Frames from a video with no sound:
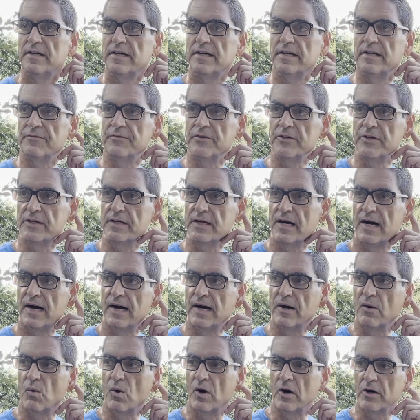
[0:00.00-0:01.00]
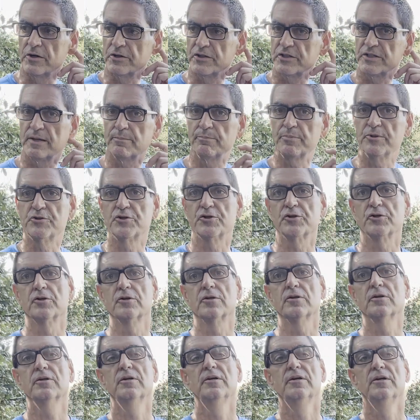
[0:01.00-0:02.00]
And if you get high water
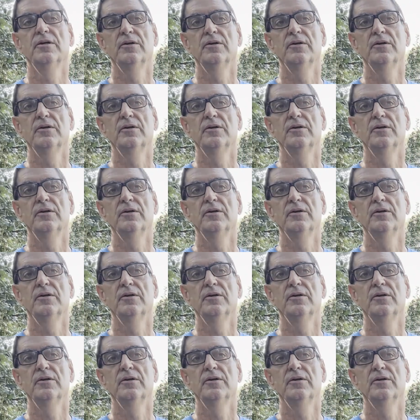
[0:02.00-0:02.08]
temperature